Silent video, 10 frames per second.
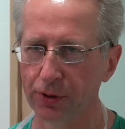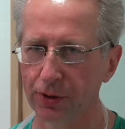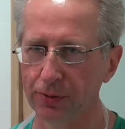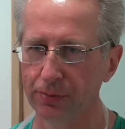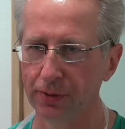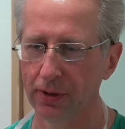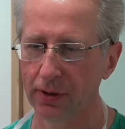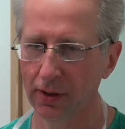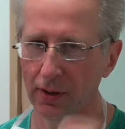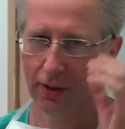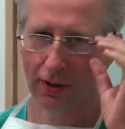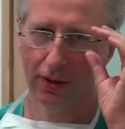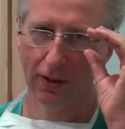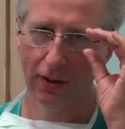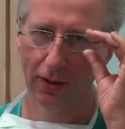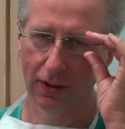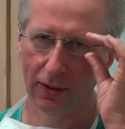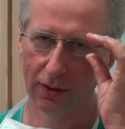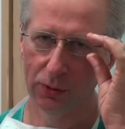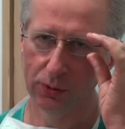workshop.
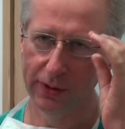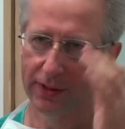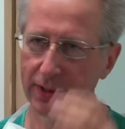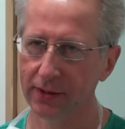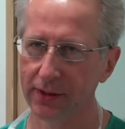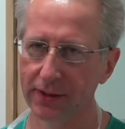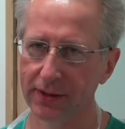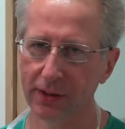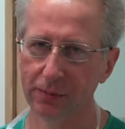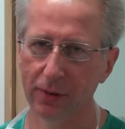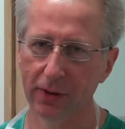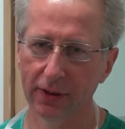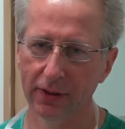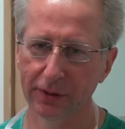Uldis and his team